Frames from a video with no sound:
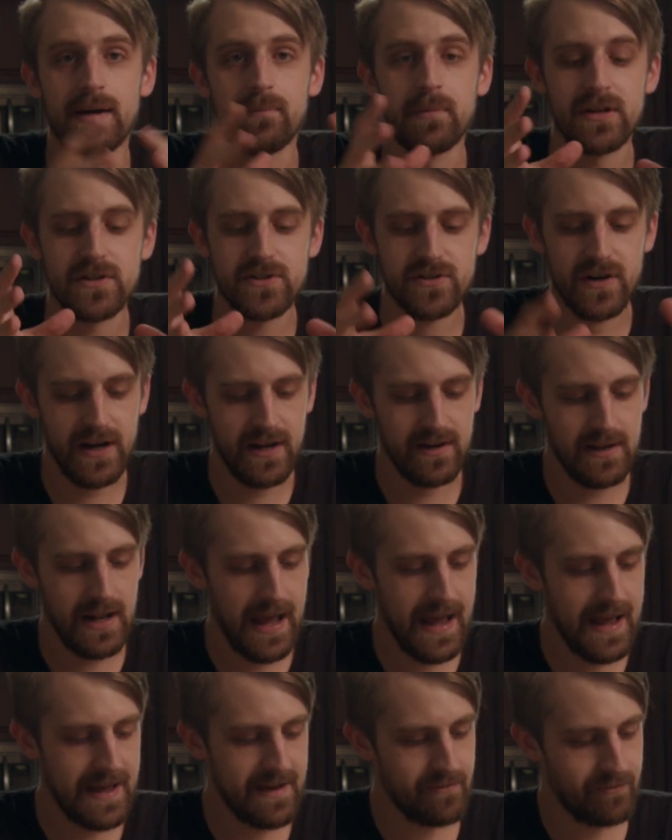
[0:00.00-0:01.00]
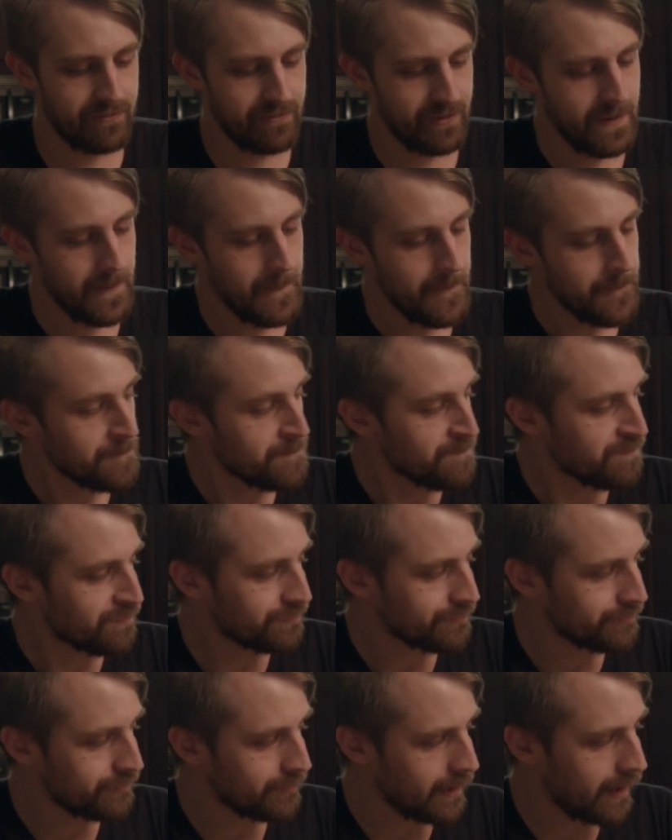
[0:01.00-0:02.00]
I'm going
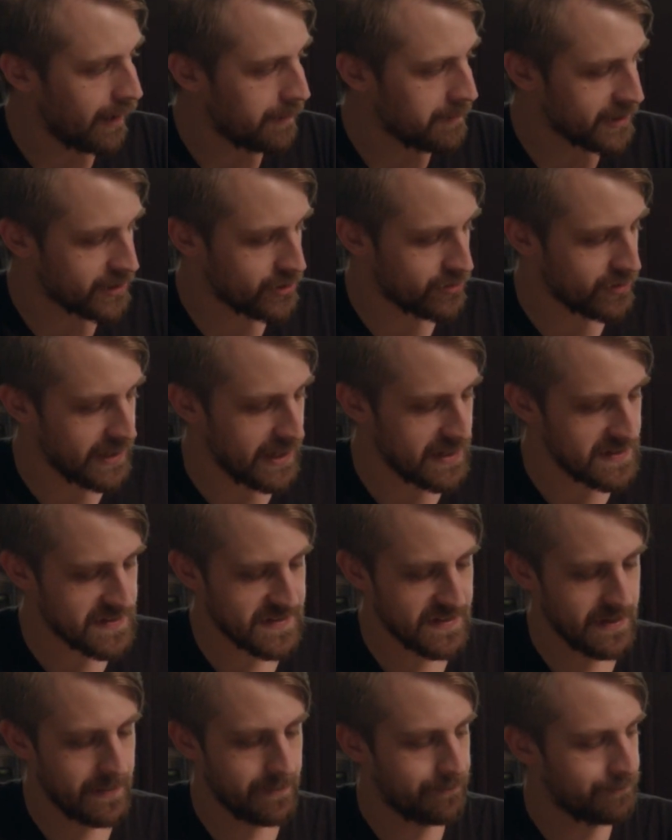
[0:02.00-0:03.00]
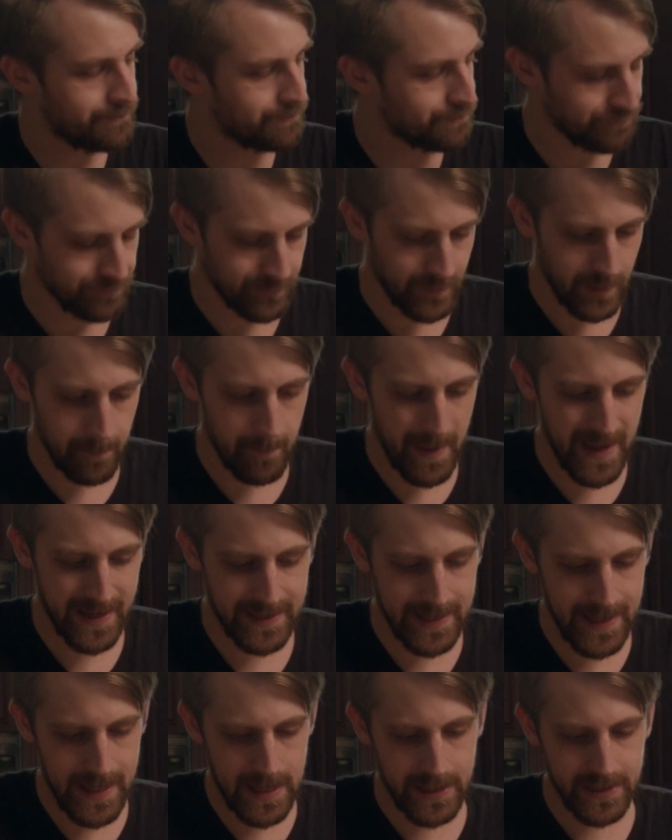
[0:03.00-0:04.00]
to create some
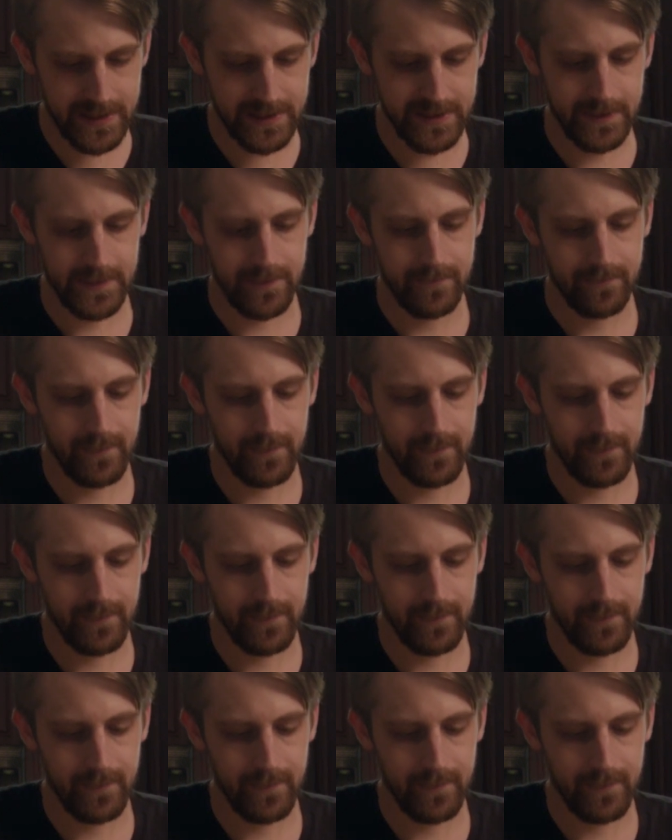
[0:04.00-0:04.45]
magnetic